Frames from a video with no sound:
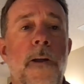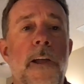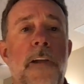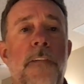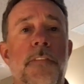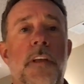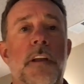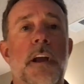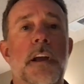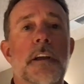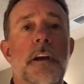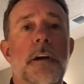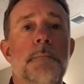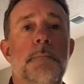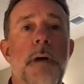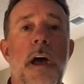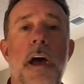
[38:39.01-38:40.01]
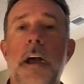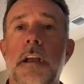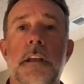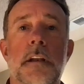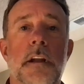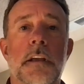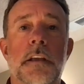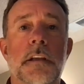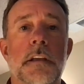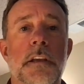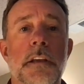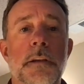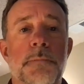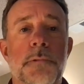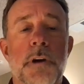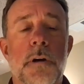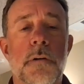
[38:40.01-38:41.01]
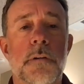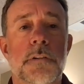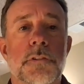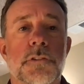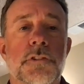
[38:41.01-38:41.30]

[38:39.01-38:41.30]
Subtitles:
and then I come back and I can keep going.